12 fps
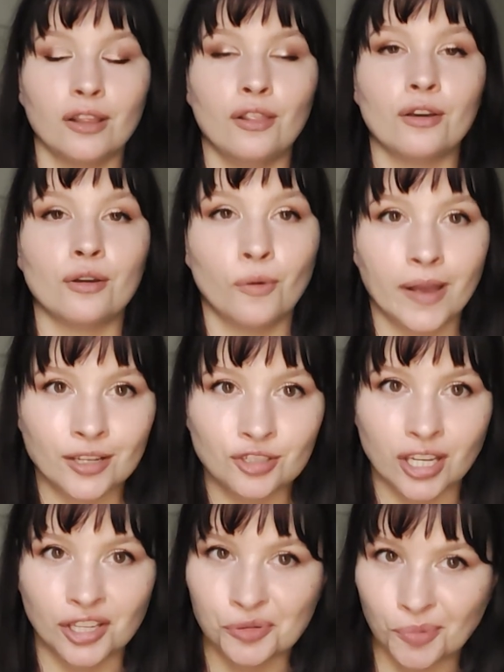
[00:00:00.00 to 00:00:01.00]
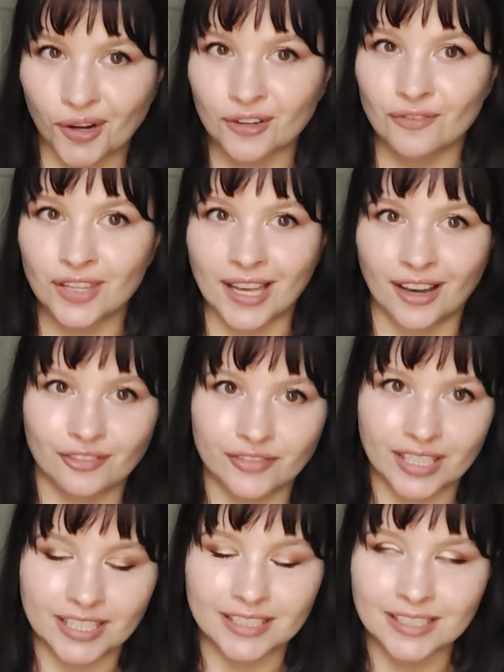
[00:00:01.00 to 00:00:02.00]
the quick change part of the
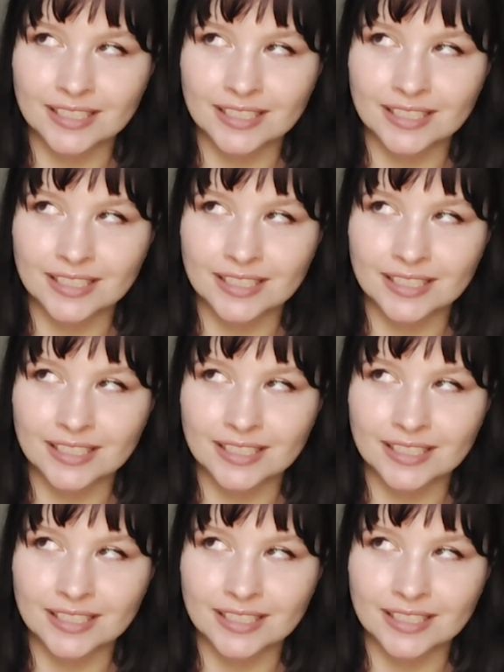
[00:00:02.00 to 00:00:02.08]
outfit